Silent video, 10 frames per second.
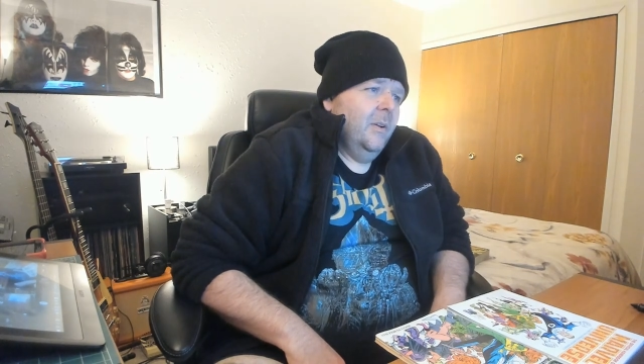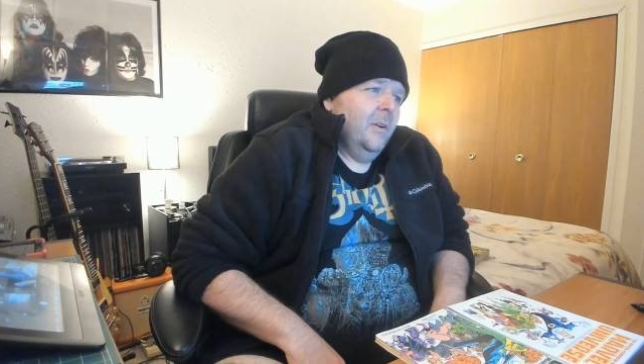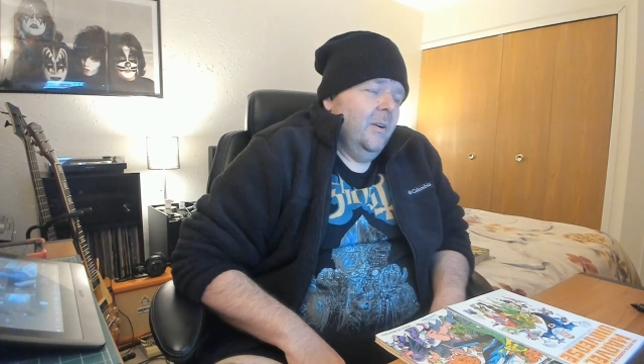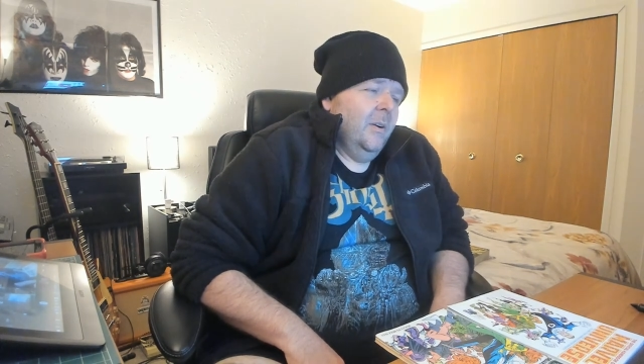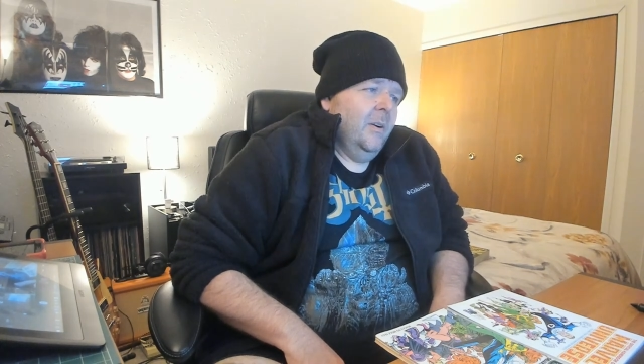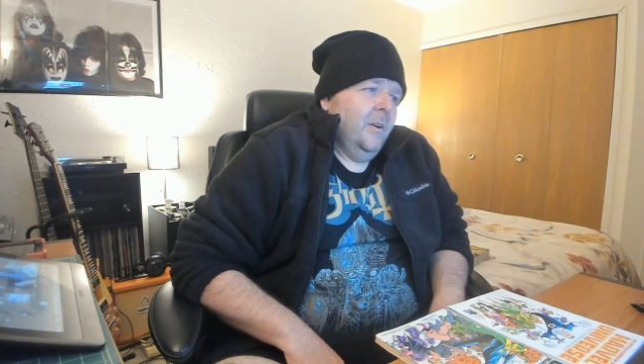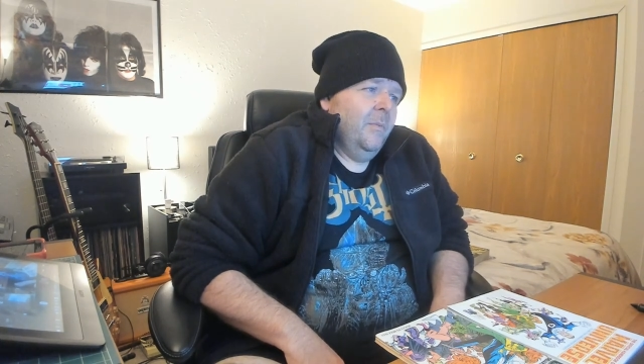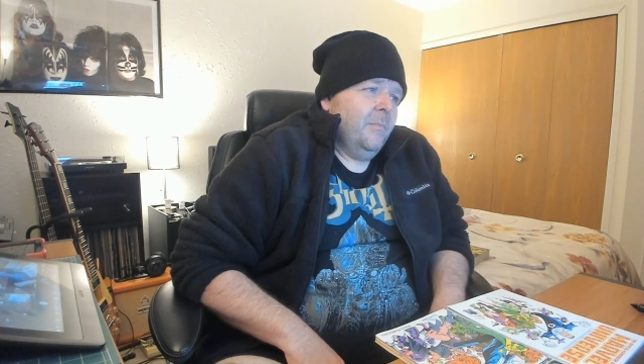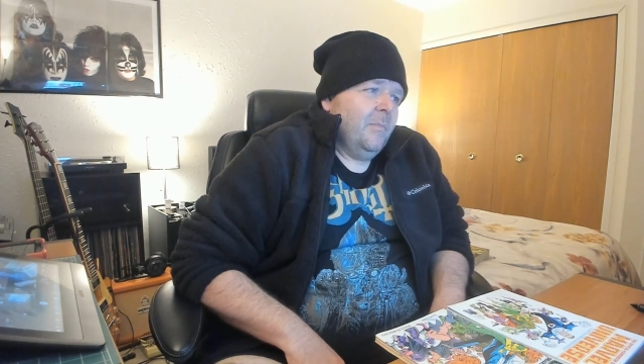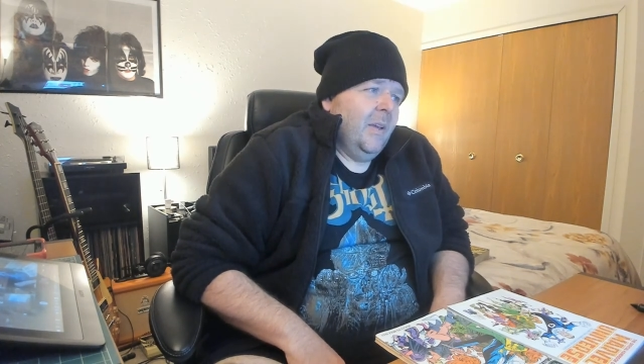
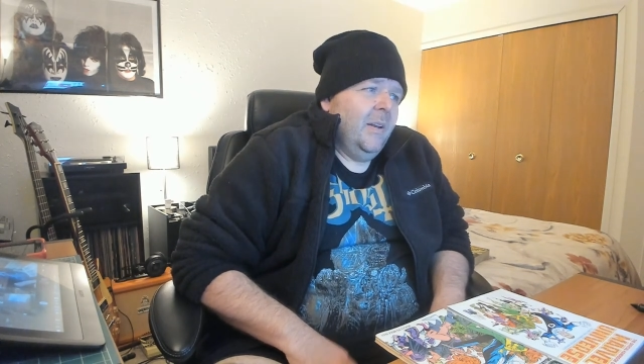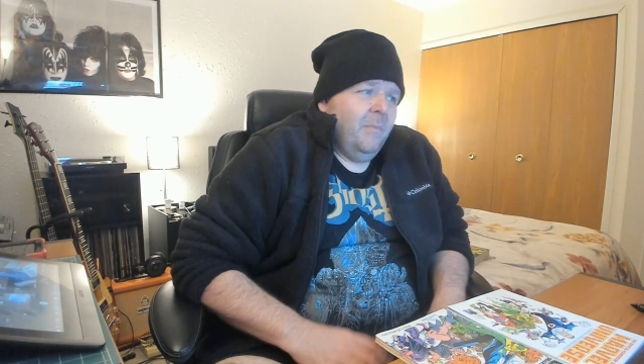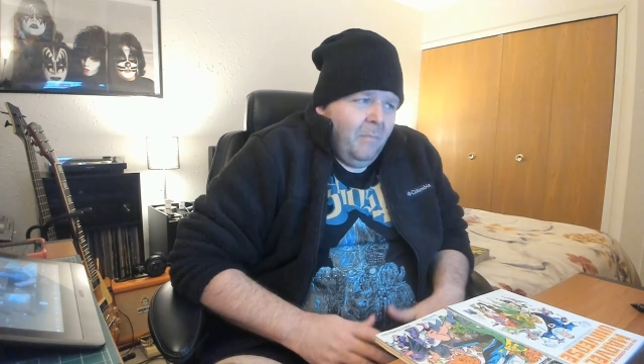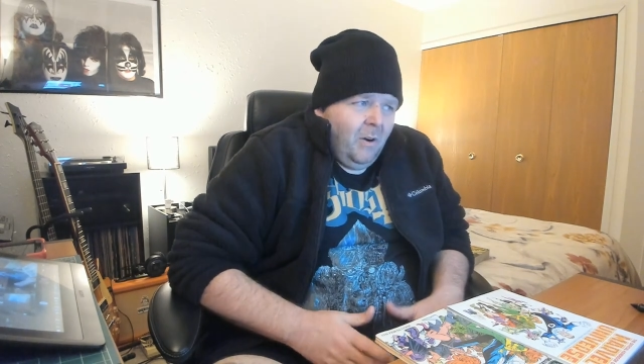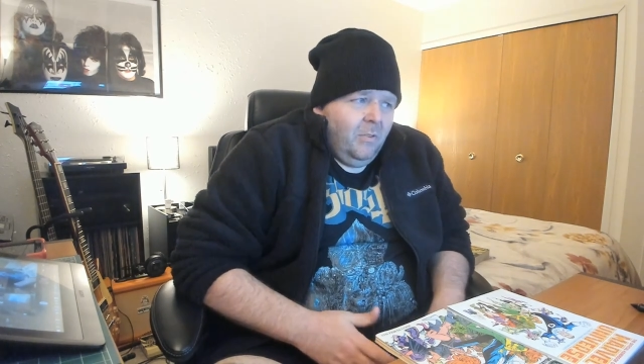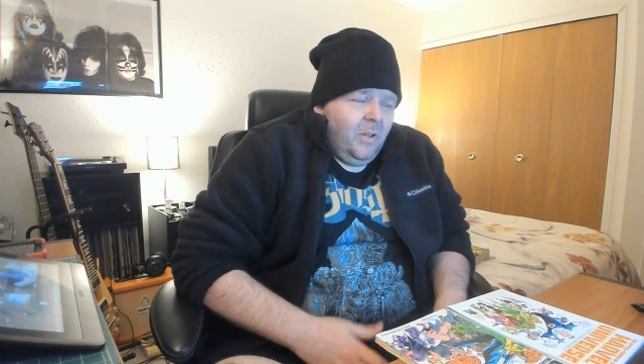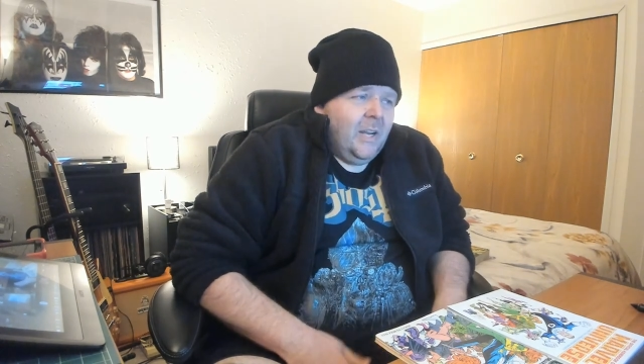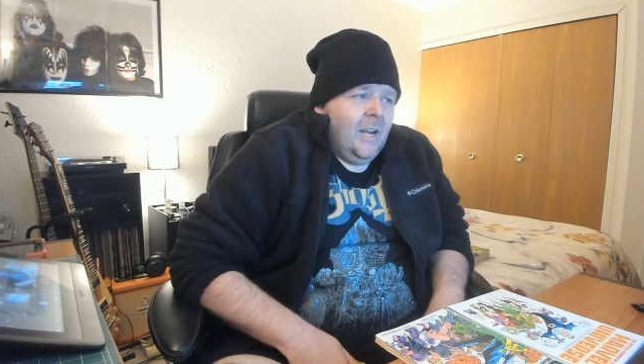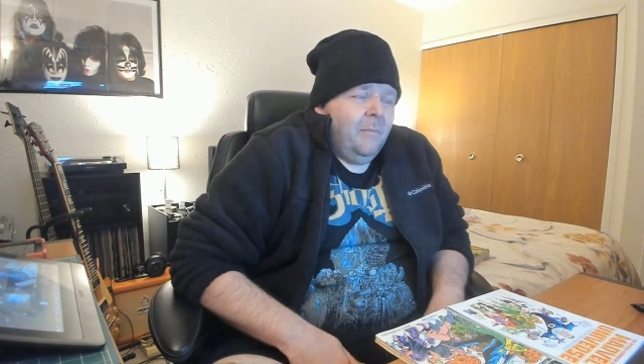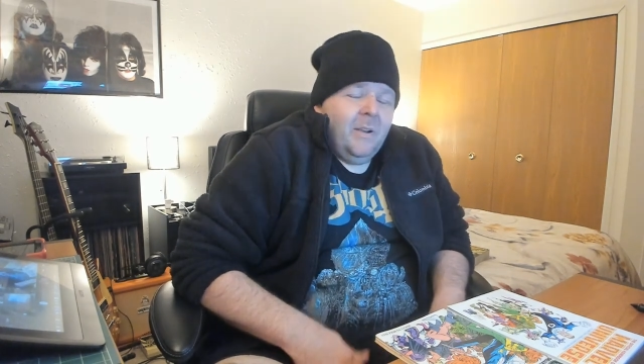Um, and Marvel
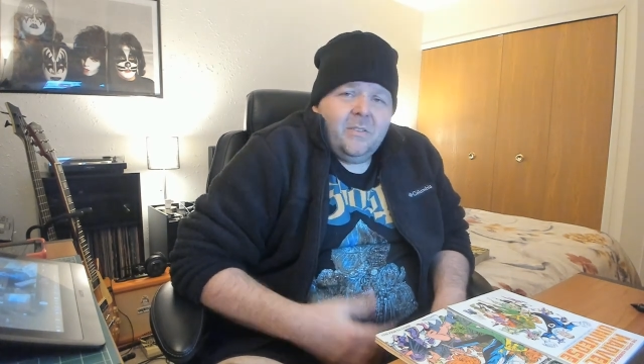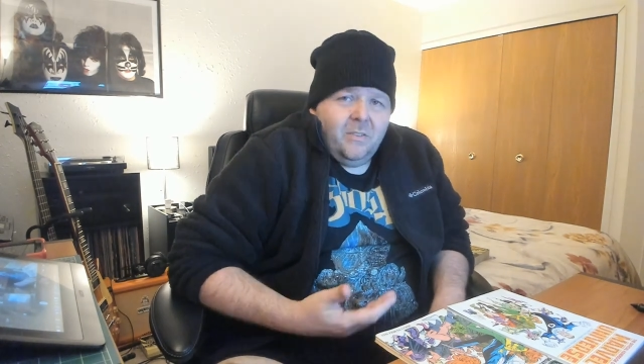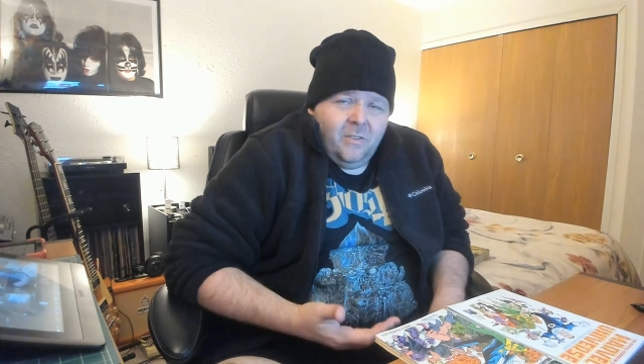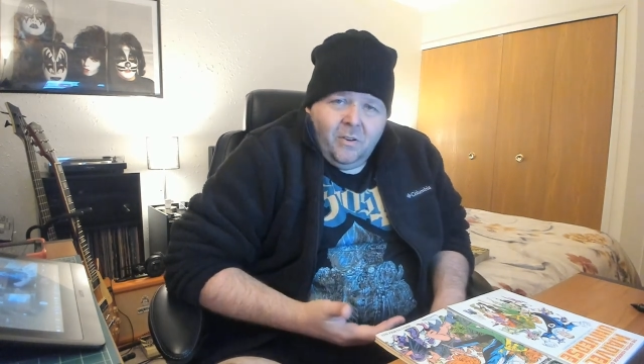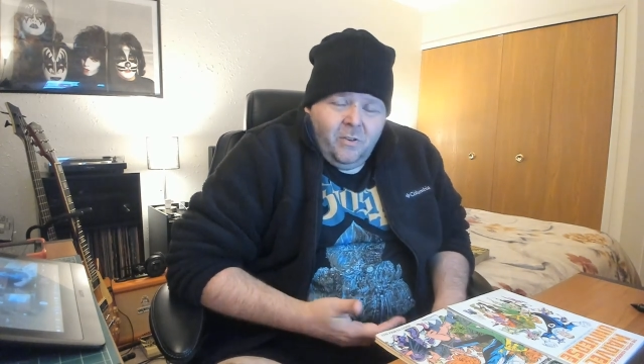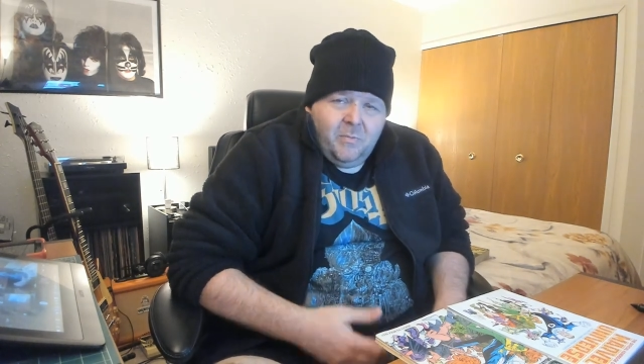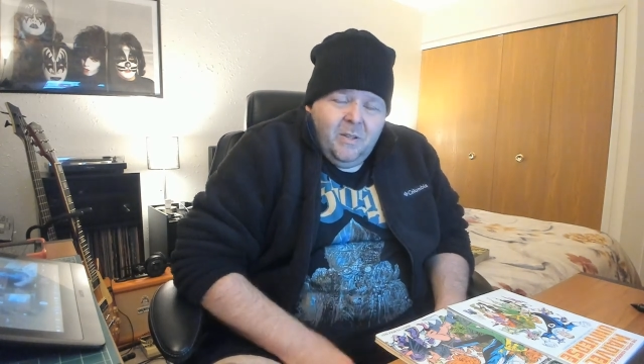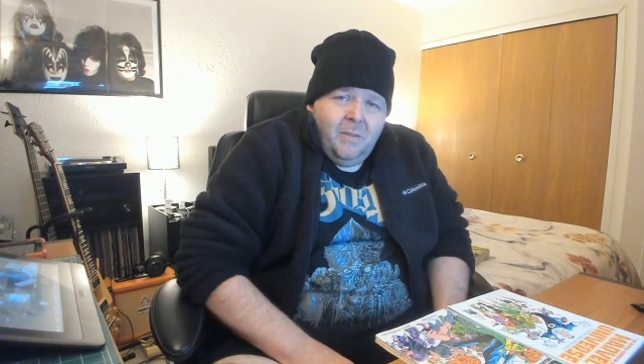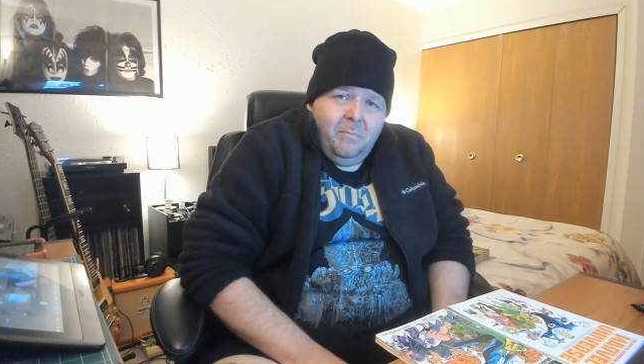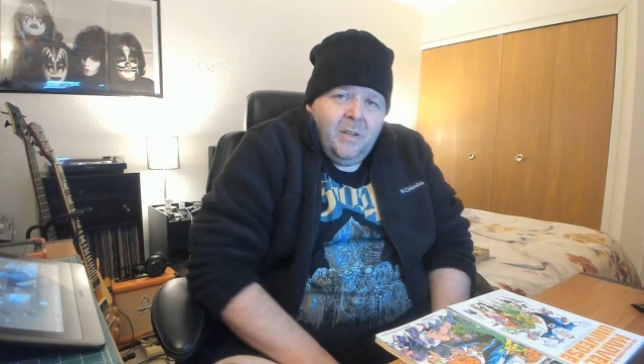Comics has always
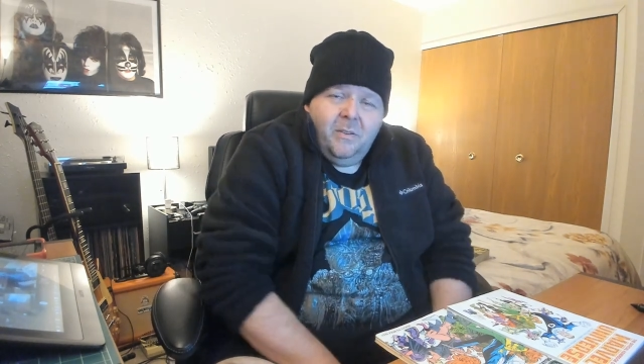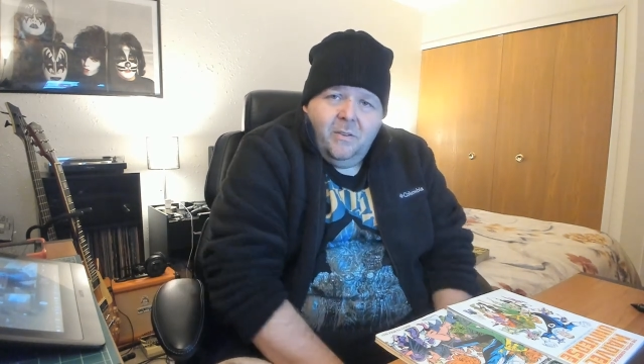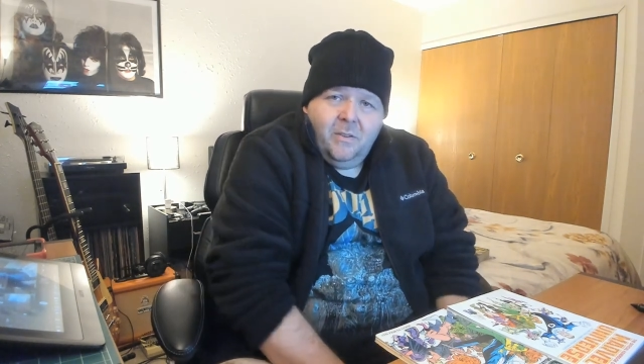been the big,